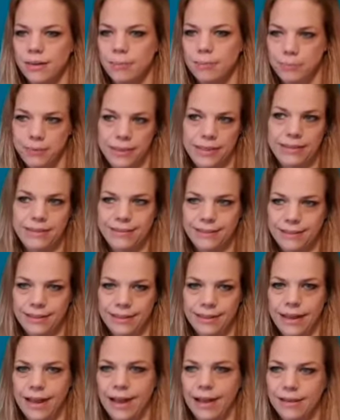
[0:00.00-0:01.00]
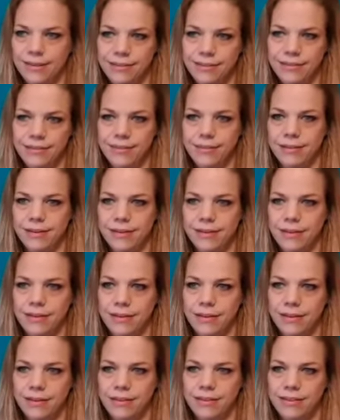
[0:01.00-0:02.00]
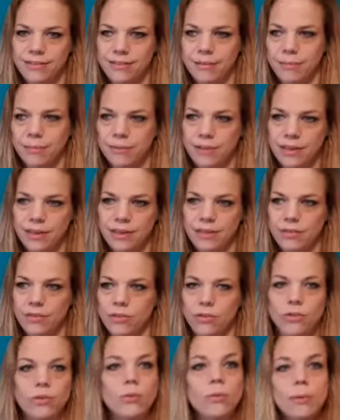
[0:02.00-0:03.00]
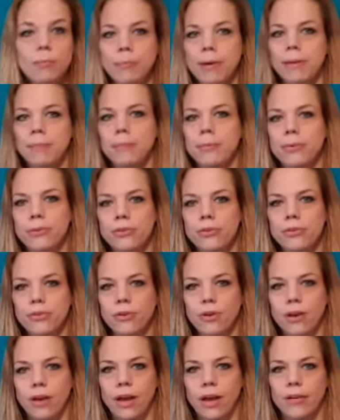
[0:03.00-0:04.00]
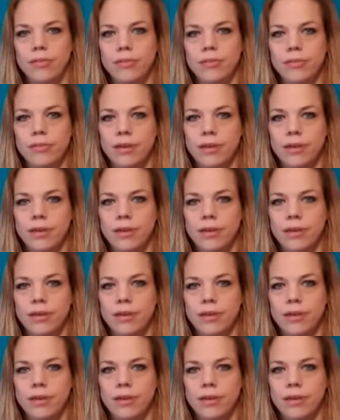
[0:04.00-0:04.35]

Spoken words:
painting has something to do with my personal life.